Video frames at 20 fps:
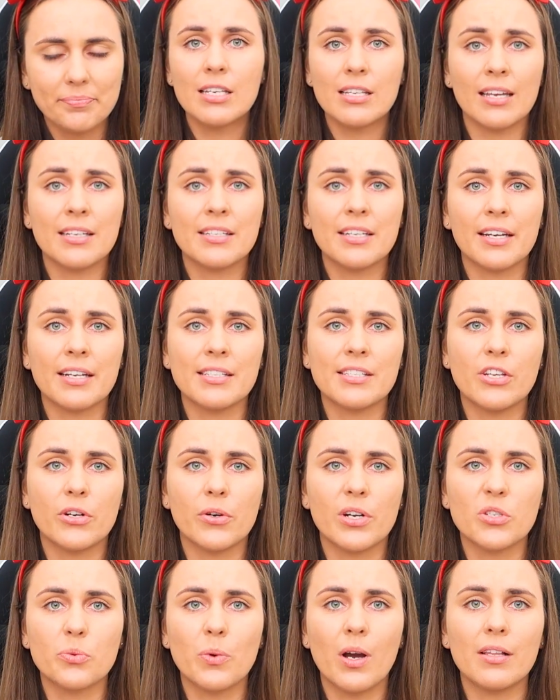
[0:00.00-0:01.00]
Something to
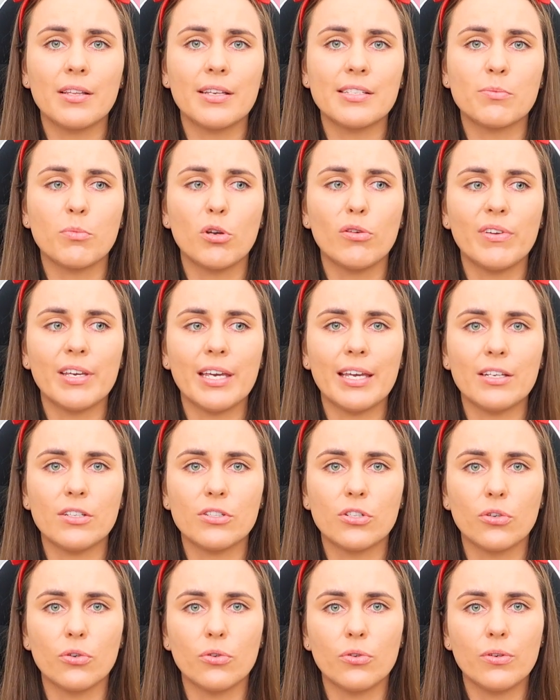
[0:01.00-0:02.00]
consider as well is moving
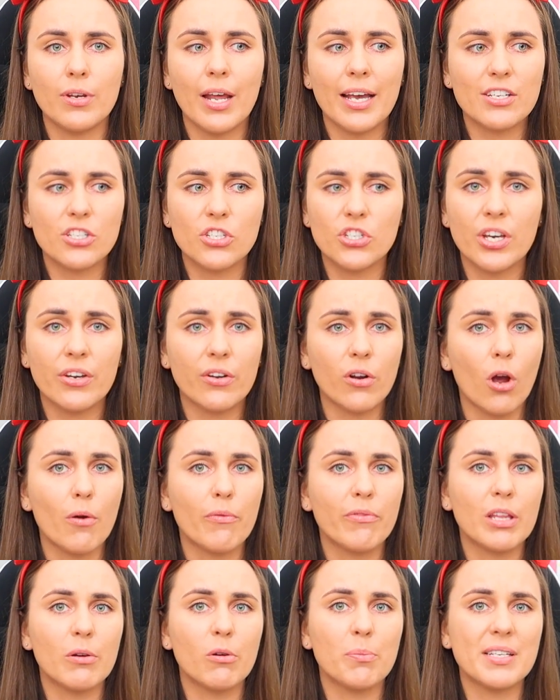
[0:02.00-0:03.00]
into next year, and
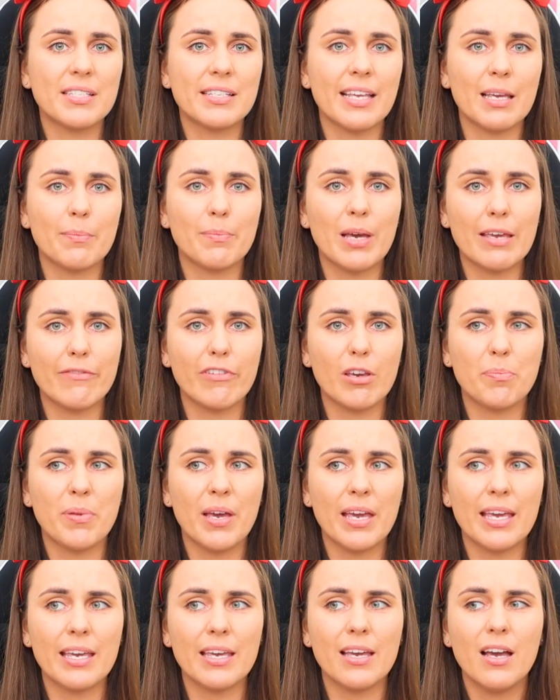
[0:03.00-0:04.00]
hopefully we'll be seeing
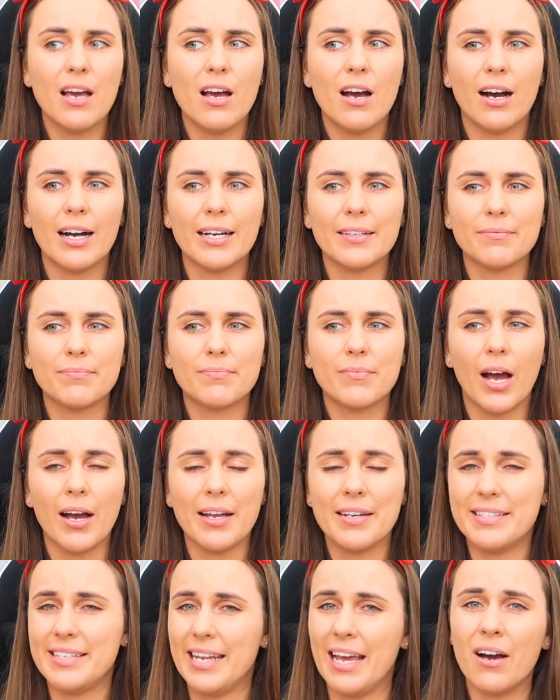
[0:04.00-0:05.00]
PvP.
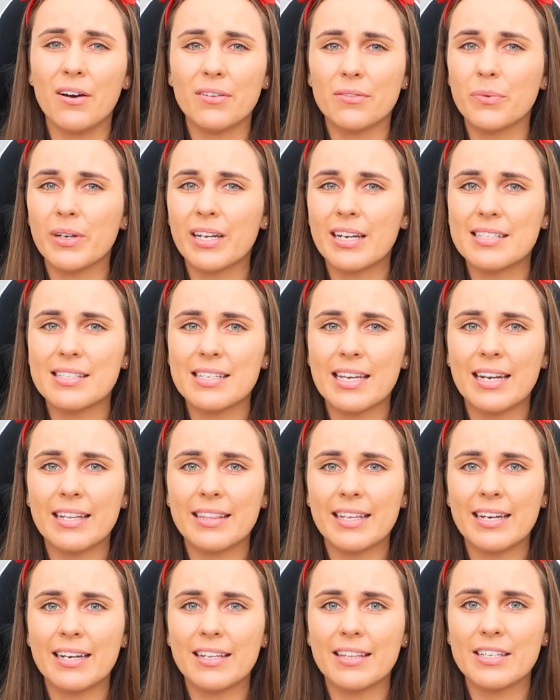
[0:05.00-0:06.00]
I doubt we're going to see it
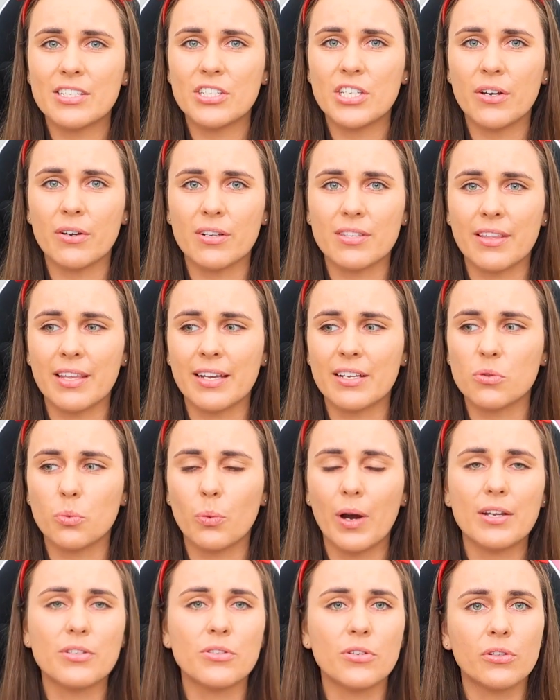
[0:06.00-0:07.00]
at the end of this year. I think it's
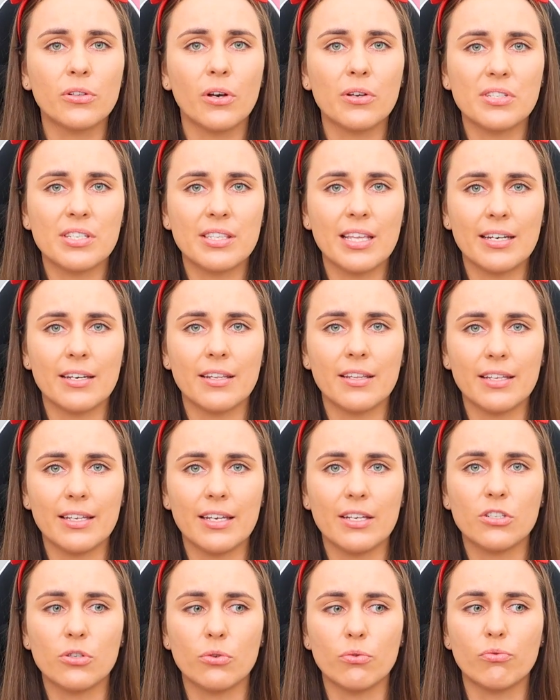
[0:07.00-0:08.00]
way too close to the end of the
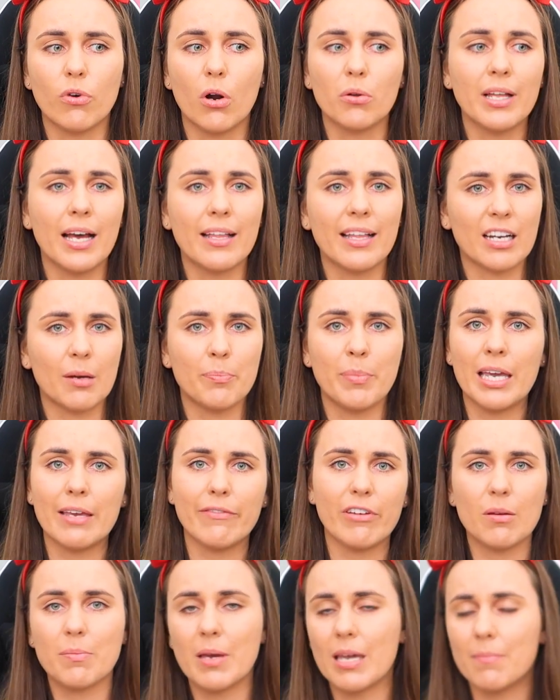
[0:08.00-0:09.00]
year to roll out a
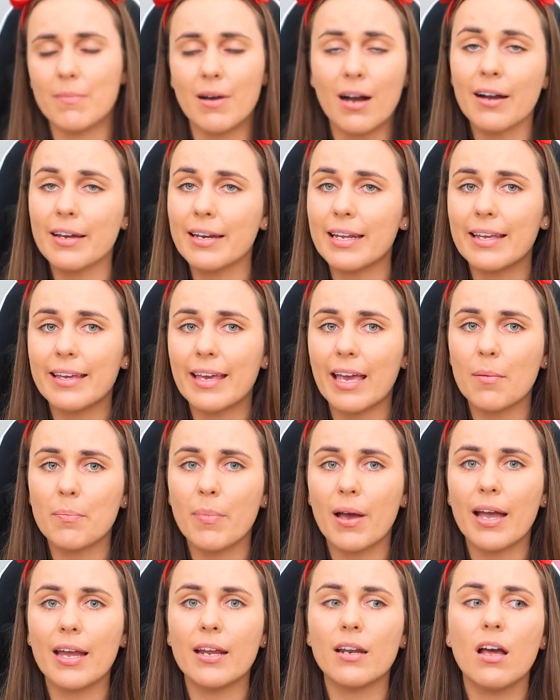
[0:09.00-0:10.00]
PvP marketing
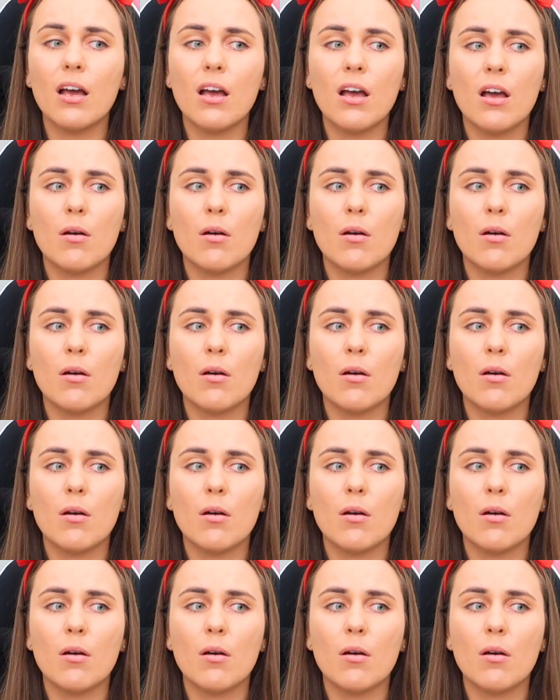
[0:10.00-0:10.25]
campaign.